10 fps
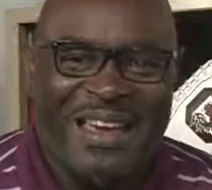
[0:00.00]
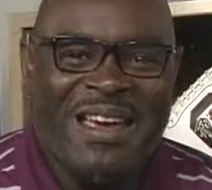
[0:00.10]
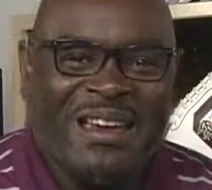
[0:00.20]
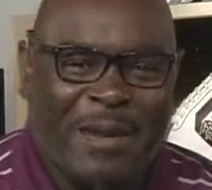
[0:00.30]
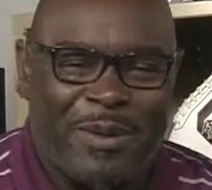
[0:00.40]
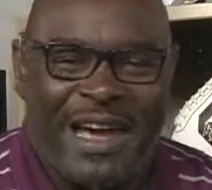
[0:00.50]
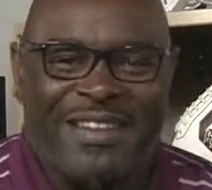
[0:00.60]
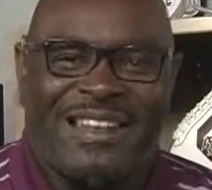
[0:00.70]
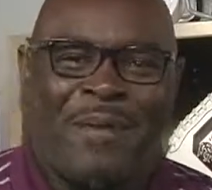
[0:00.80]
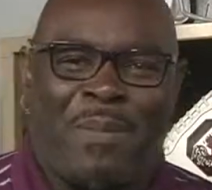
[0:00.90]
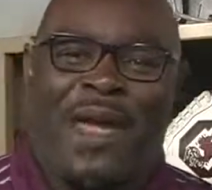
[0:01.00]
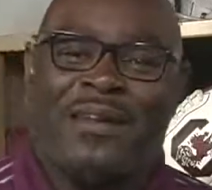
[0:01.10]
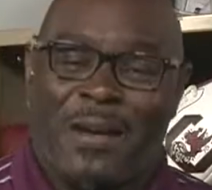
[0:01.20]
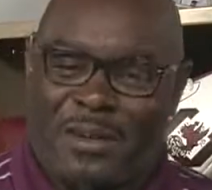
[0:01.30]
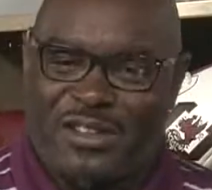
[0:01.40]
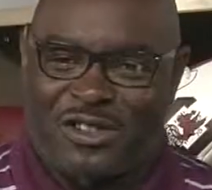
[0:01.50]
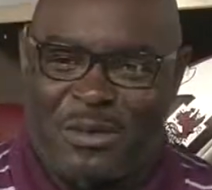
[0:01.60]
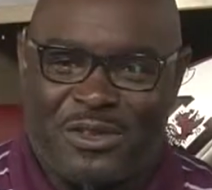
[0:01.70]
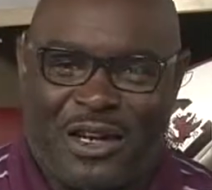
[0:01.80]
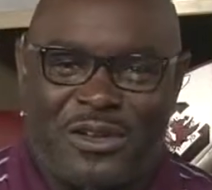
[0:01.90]
a couple guys got banged up in the
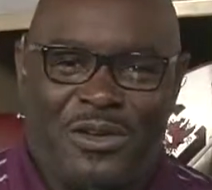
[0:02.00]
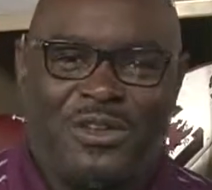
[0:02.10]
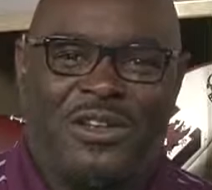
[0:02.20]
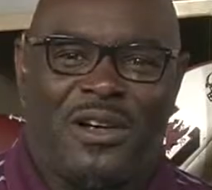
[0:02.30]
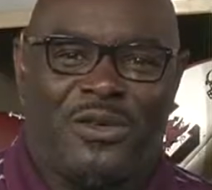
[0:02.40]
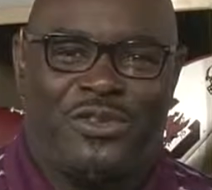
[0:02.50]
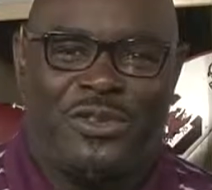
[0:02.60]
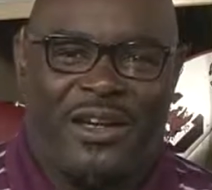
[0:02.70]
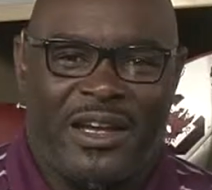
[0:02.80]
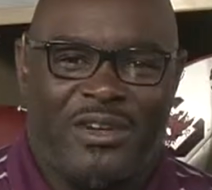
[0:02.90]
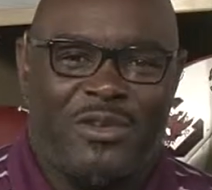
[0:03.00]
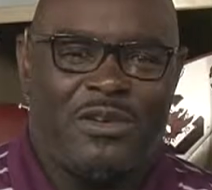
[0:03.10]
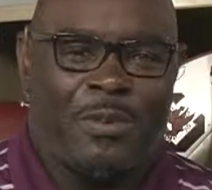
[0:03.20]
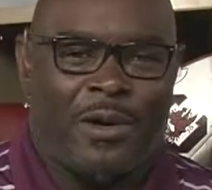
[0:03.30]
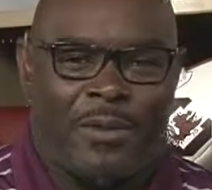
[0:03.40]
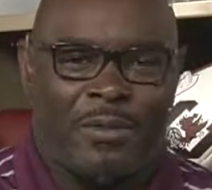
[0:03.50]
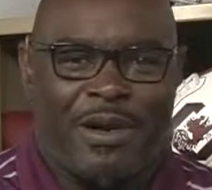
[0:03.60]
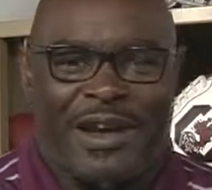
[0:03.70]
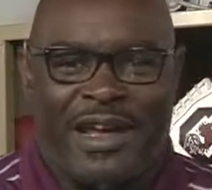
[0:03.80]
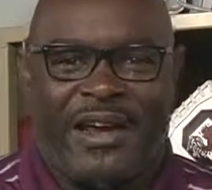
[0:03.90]
scrimmage. Our news and notes, our injury report with
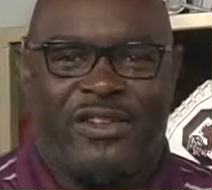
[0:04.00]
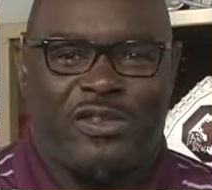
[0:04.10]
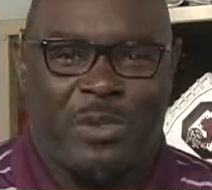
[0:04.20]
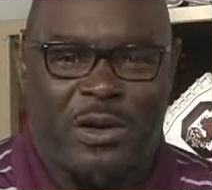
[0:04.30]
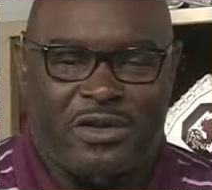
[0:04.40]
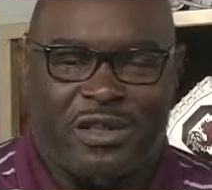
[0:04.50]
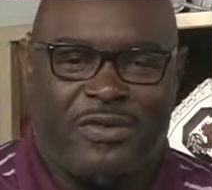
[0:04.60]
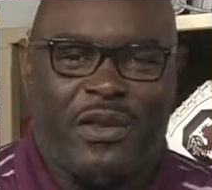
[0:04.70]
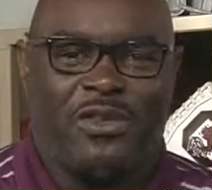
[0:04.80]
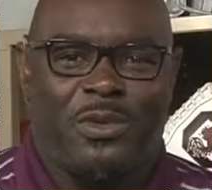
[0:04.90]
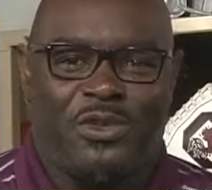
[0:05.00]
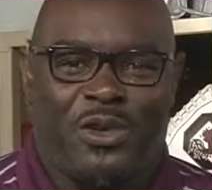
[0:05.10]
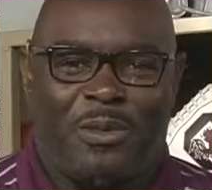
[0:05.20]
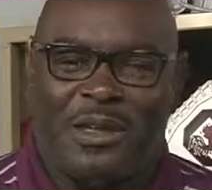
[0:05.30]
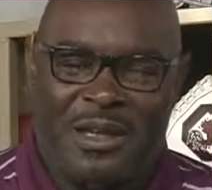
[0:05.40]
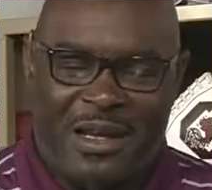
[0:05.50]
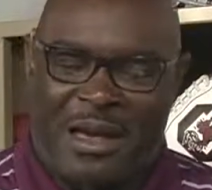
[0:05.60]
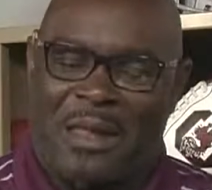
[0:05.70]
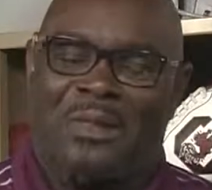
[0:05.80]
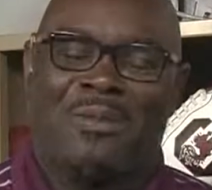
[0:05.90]
Brian Hand Handler, Spurs, and Feathers will join me
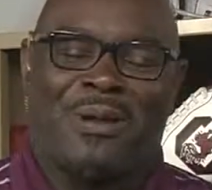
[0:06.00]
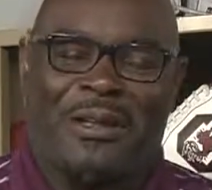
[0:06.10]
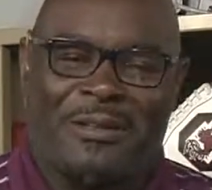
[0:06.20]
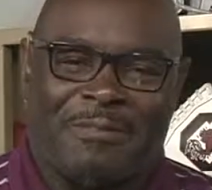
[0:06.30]
after the break.